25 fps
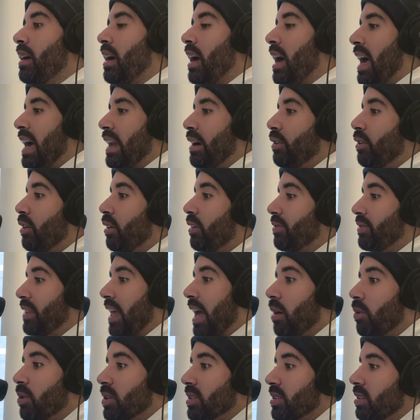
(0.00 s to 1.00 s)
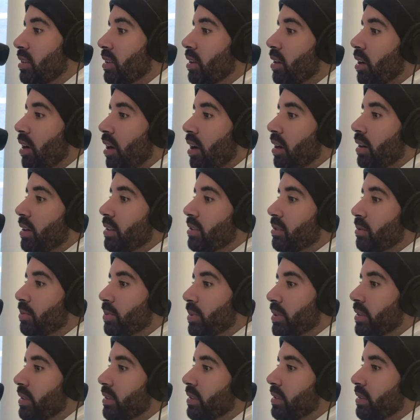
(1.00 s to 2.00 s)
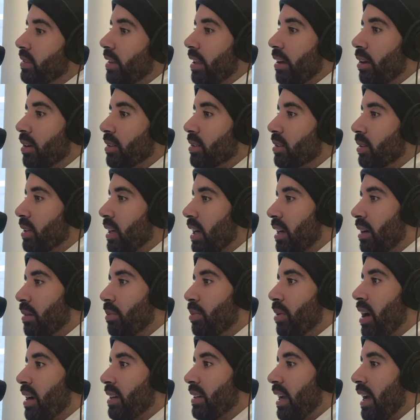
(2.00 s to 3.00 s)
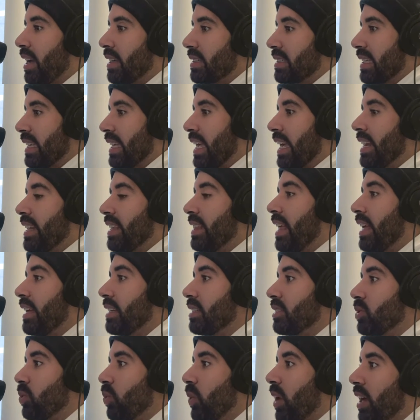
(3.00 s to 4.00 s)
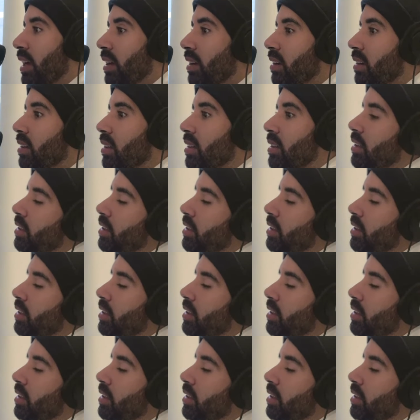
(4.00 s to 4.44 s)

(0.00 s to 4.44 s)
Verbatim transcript: I don't know if that was in the cards because they also kind of prognosticated that as well.